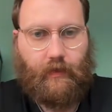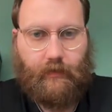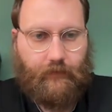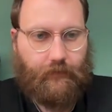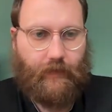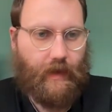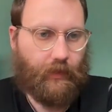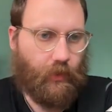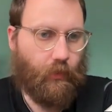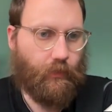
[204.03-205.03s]
via
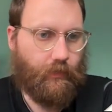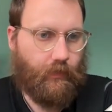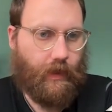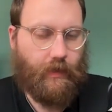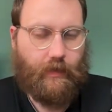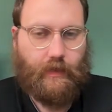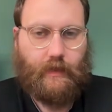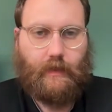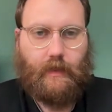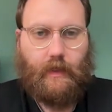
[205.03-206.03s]
code, right?
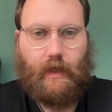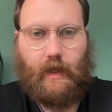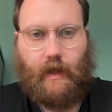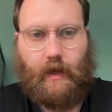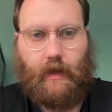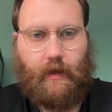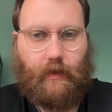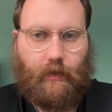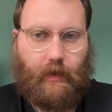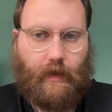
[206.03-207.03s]

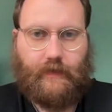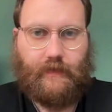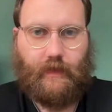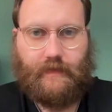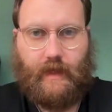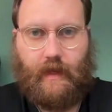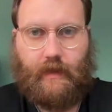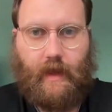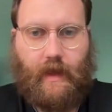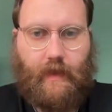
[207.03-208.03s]
All right, so that's
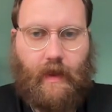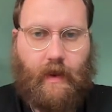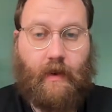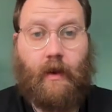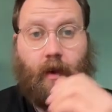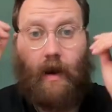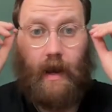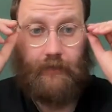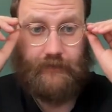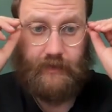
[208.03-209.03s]
that. And then
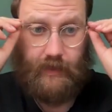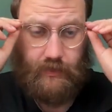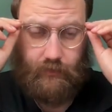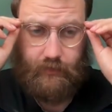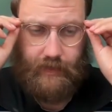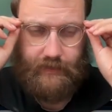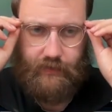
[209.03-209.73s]
I've scheduled